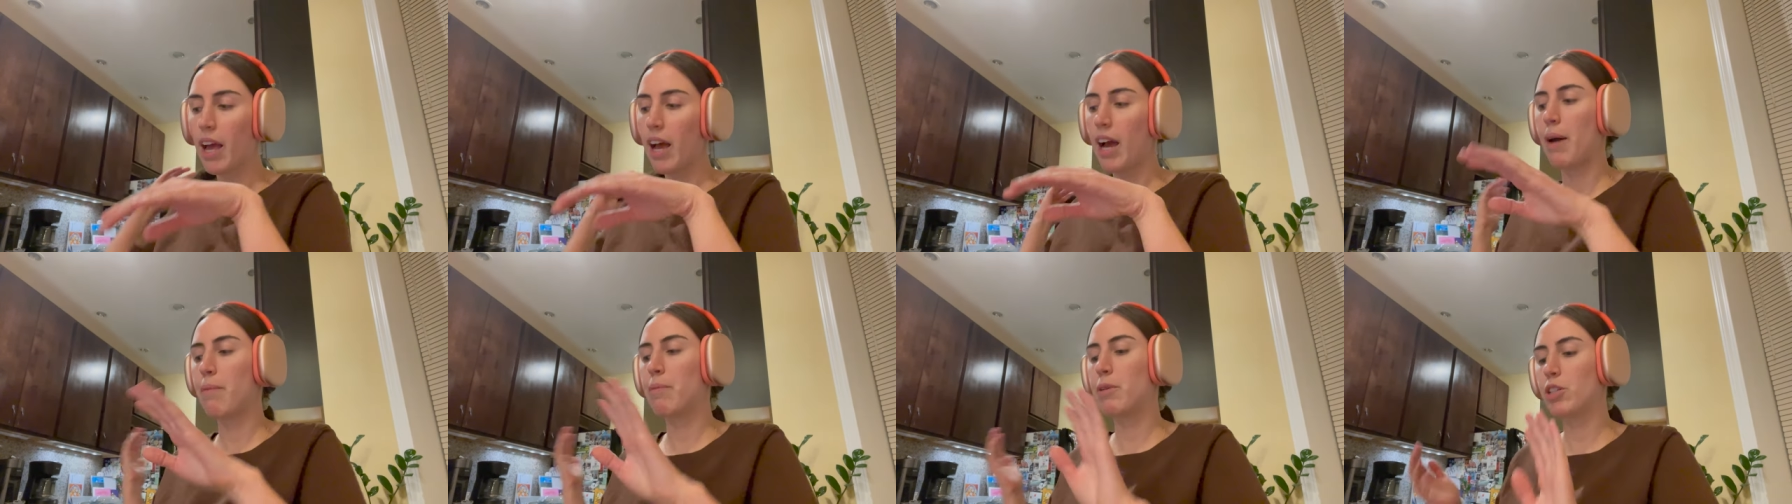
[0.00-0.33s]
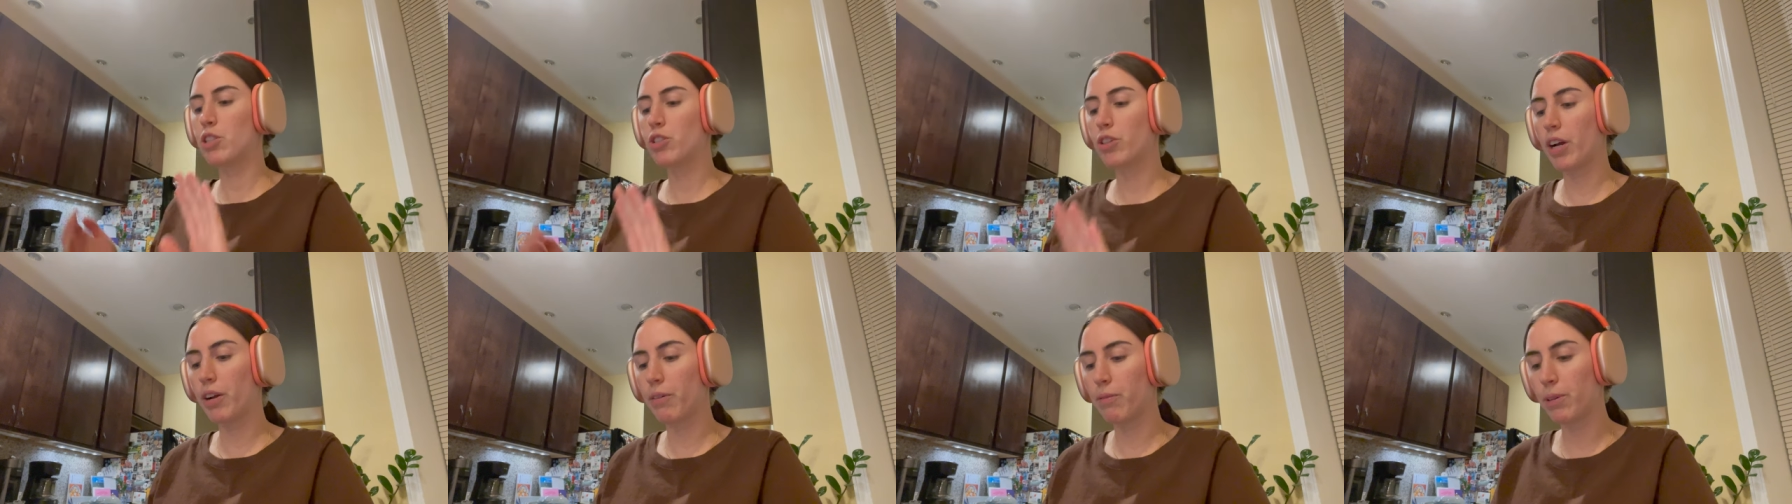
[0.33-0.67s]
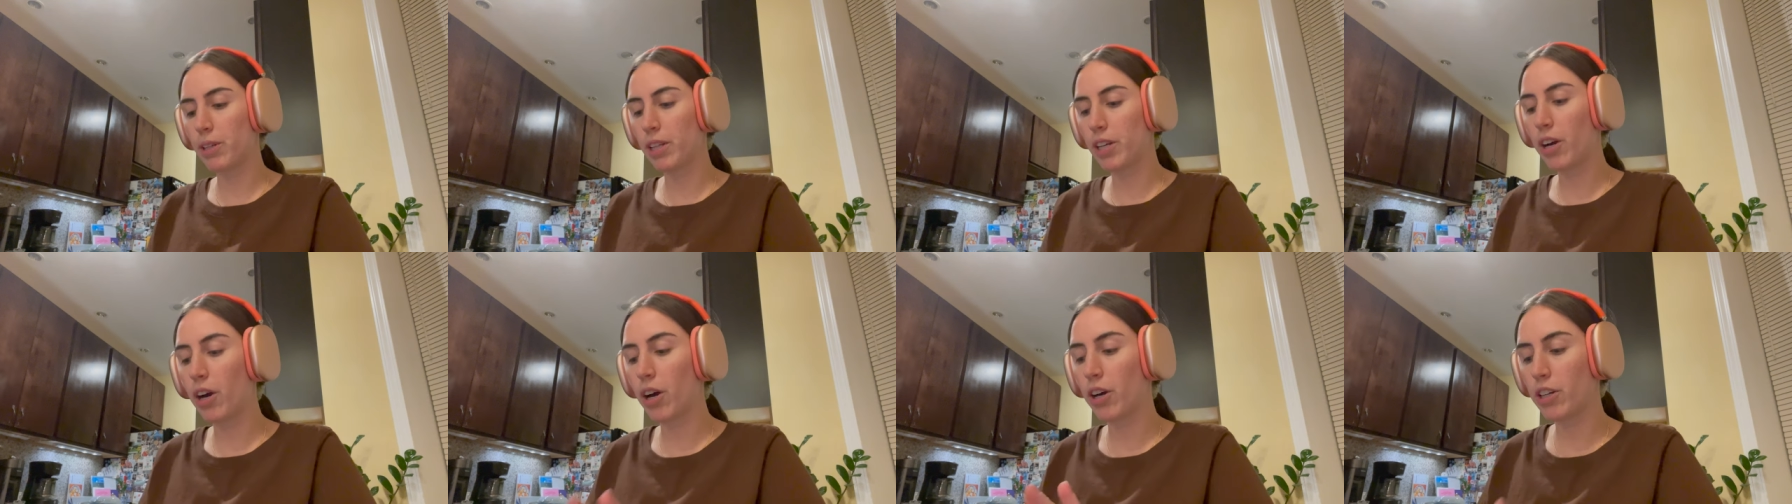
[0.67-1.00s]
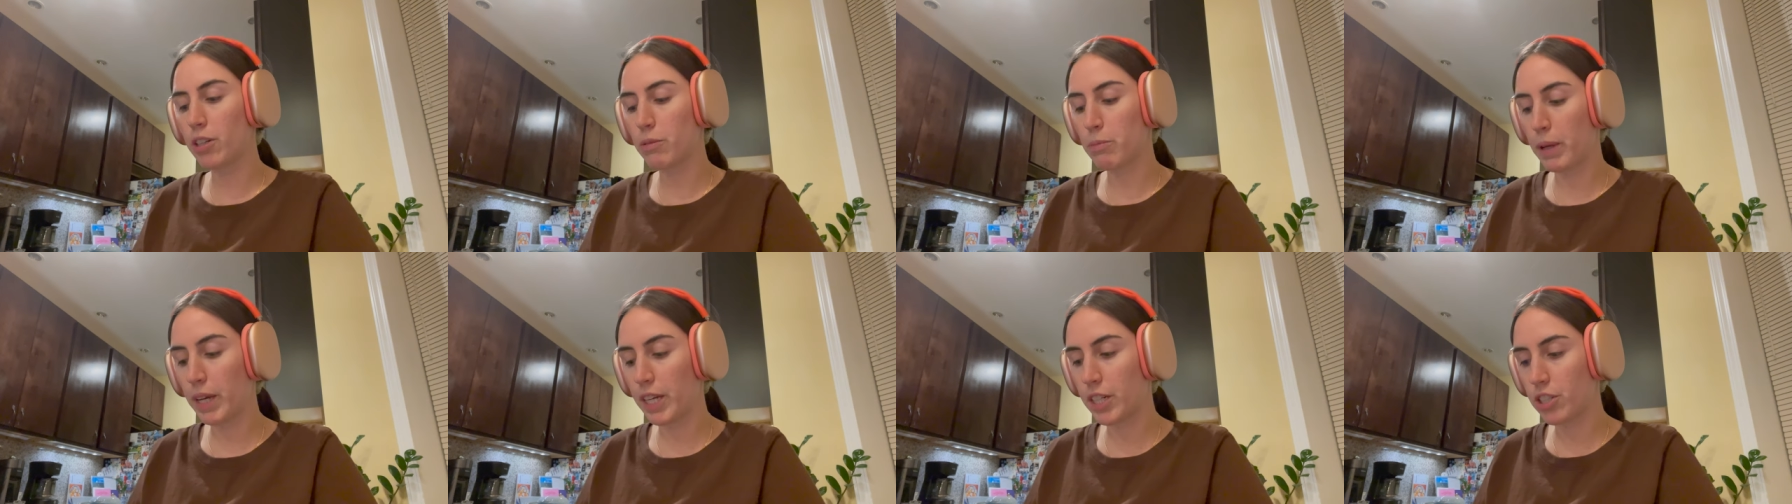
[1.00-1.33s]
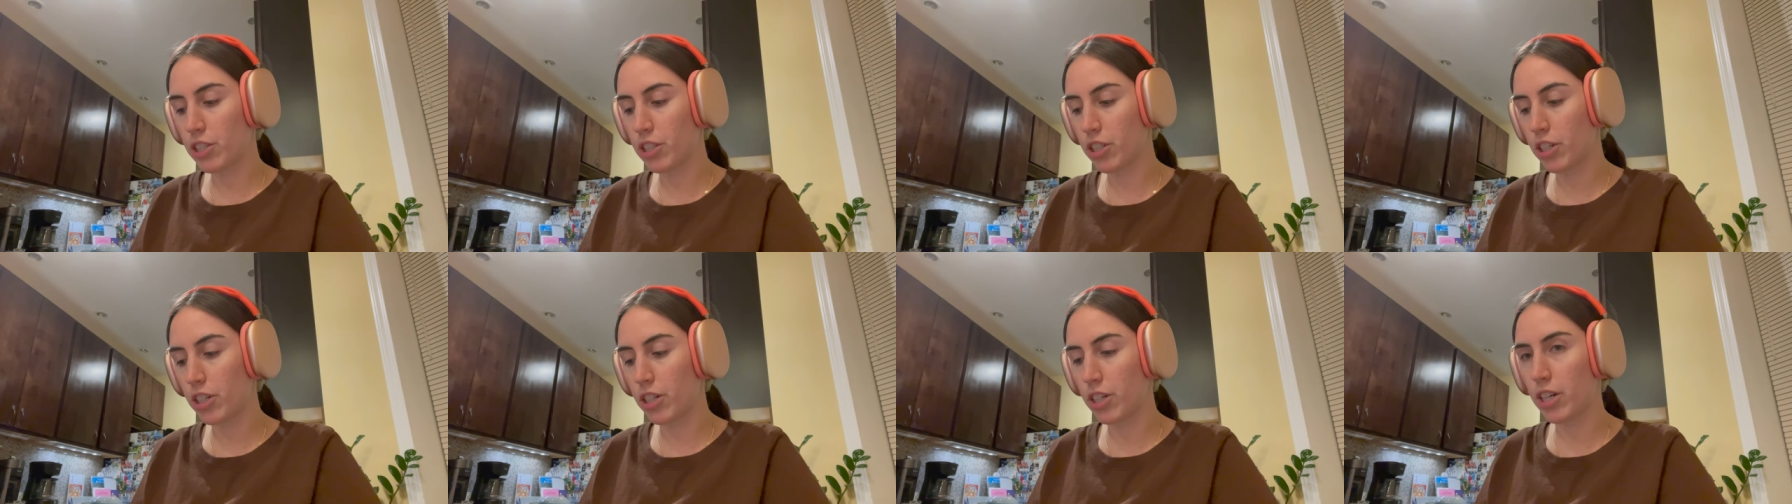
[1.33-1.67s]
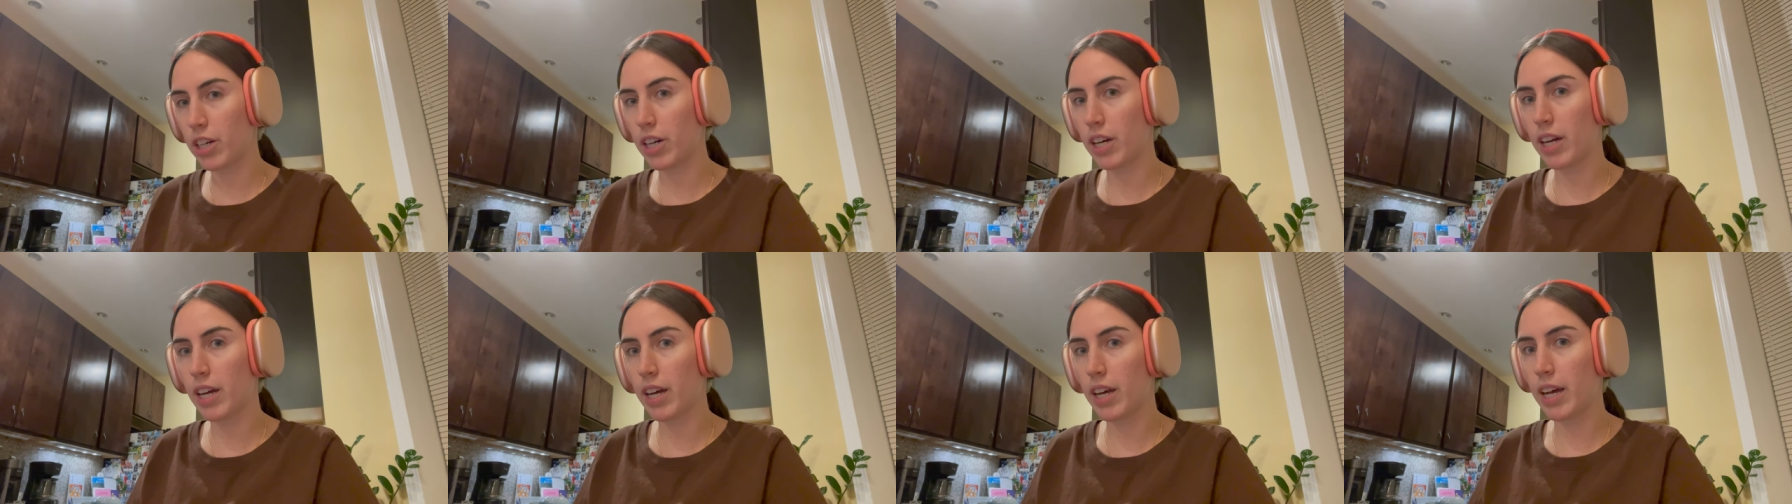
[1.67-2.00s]
I'm gonna try really hard to make
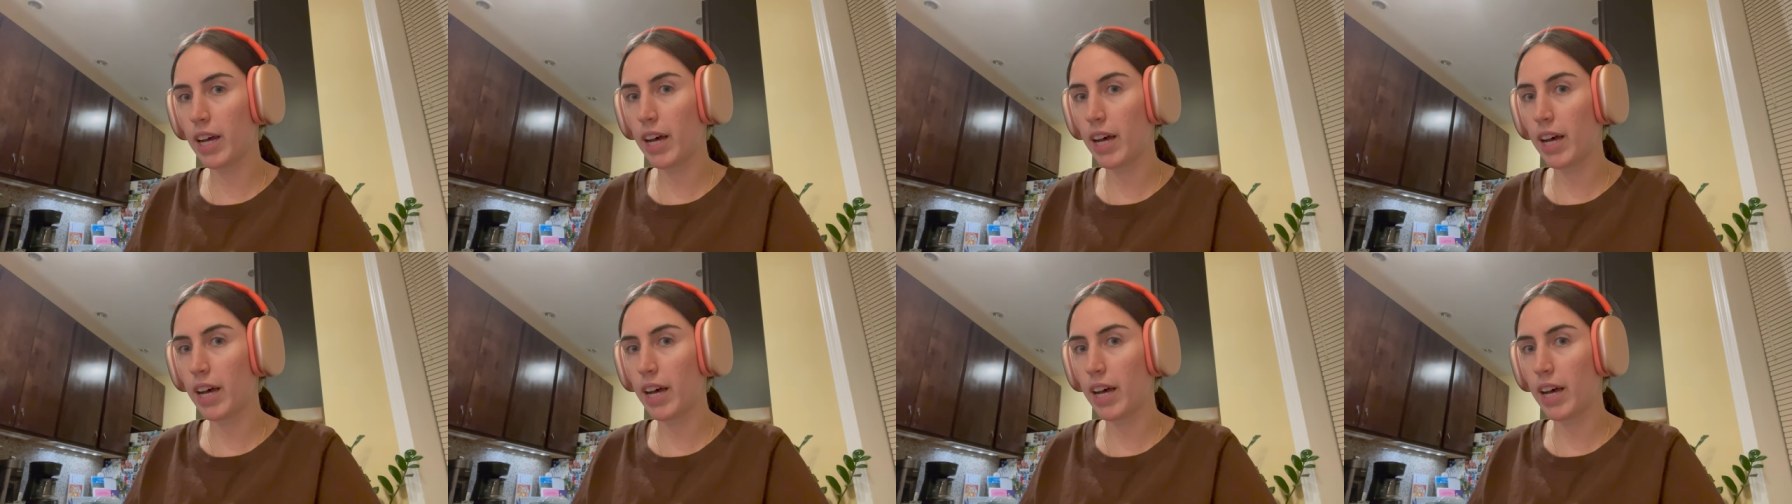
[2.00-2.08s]
sure